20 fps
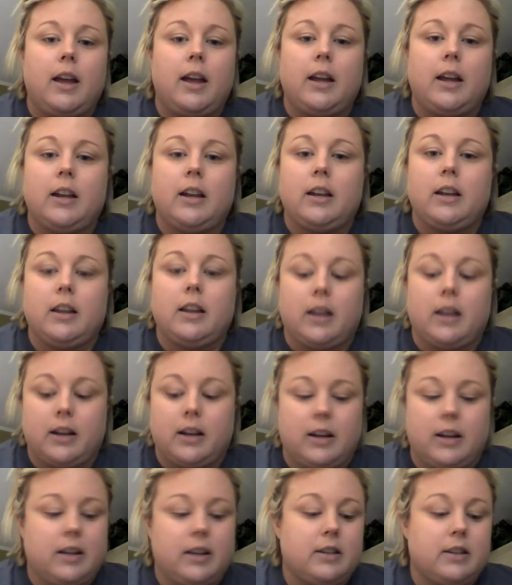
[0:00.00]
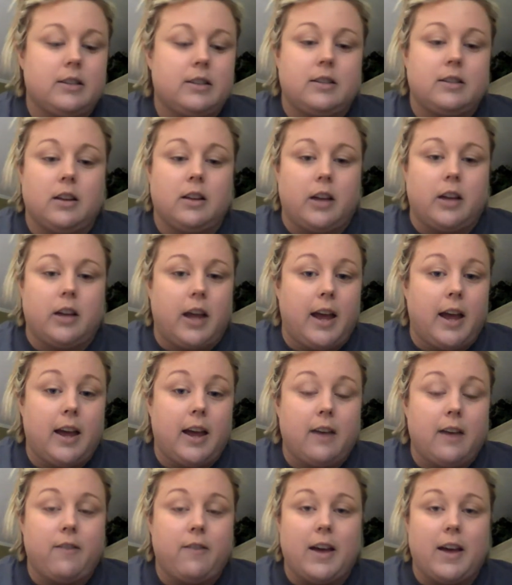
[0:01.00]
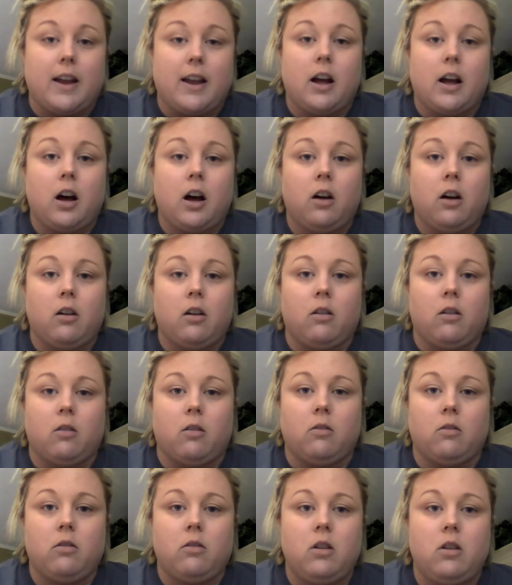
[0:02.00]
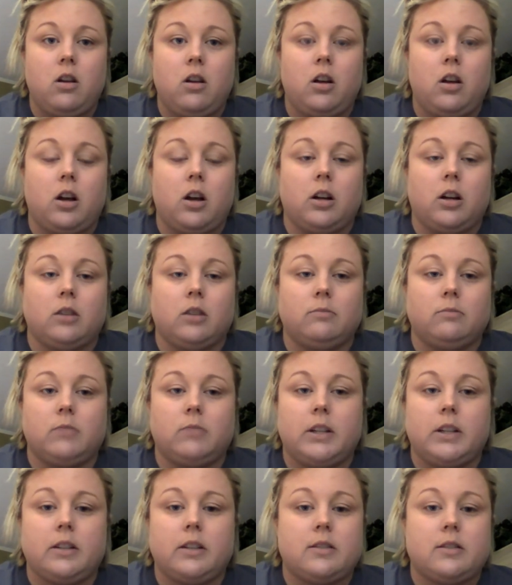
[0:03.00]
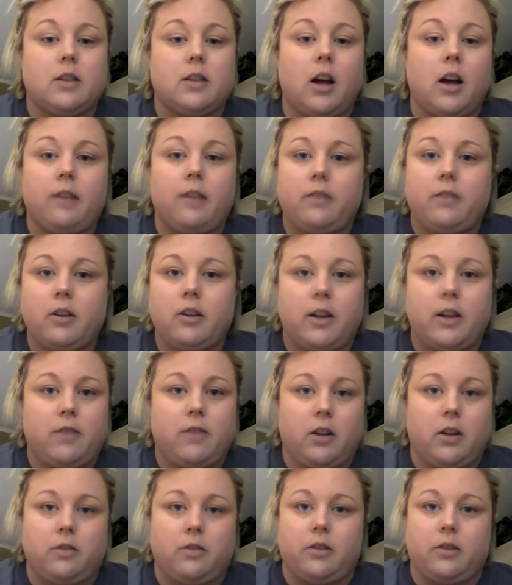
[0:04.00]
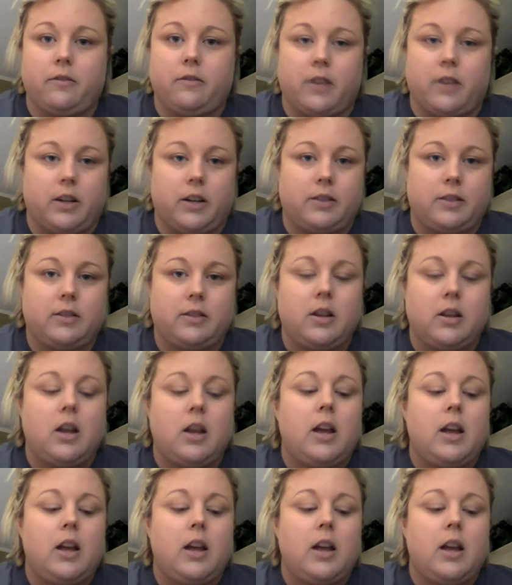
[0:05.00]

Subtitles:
and like it does not have at all, it does not feel heavy on your face.